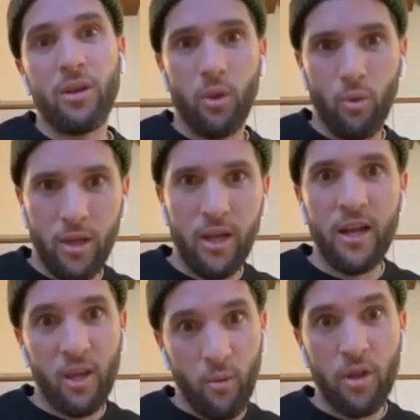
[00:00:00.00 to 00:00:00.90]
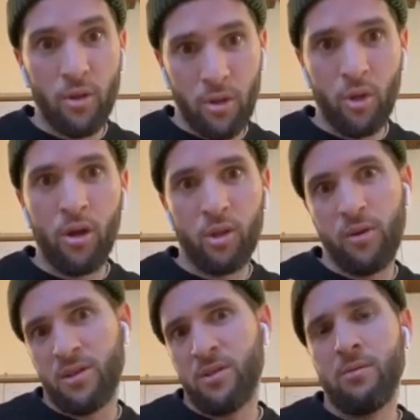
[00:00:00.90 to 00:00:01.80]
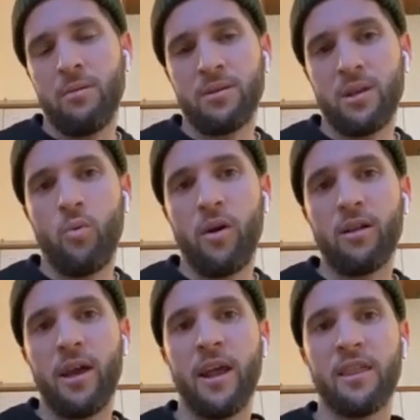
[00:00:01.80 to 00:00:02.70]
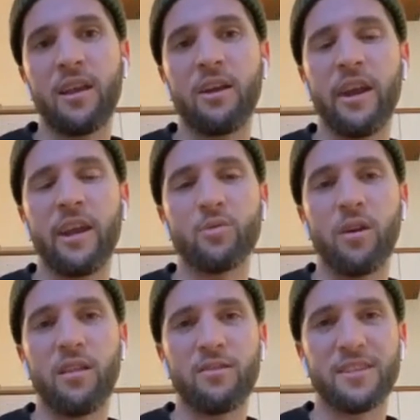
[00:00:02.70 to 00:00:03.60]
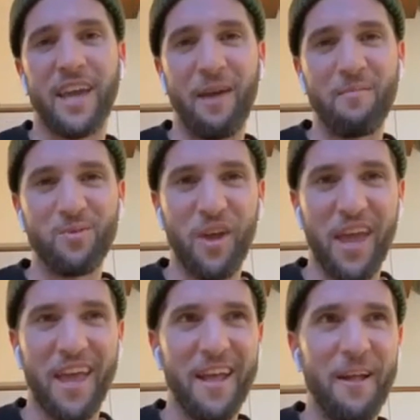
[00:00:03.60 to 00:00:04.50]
You're learning when you're not doing so well. And I think cricket's one of those games where